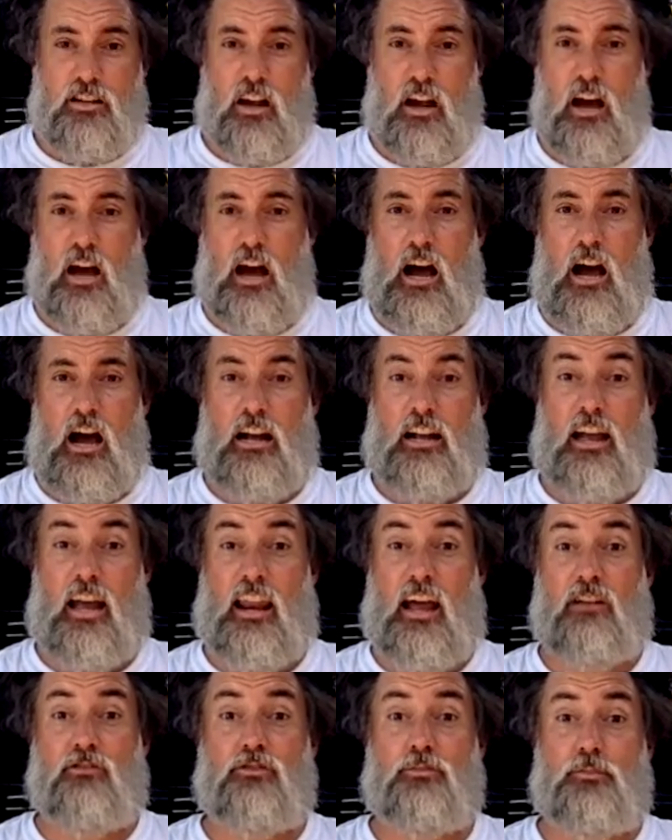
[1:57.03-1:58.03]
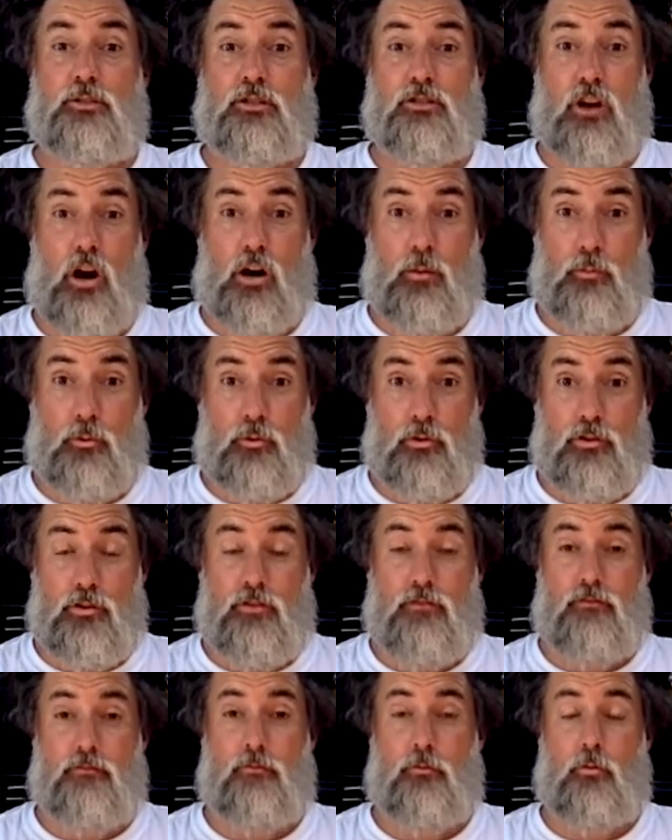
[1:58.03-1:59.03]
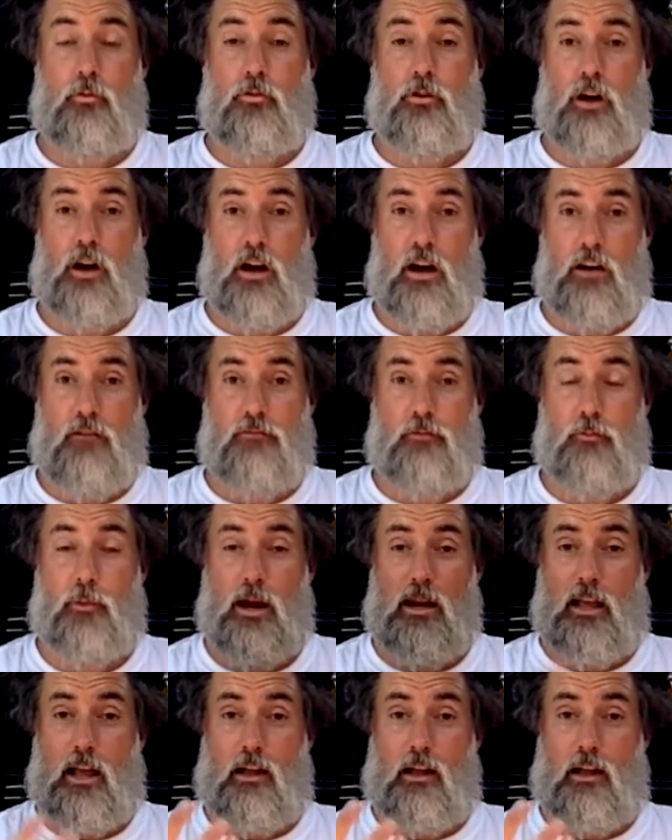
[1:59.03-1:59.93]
Cut out some starboard for mounting.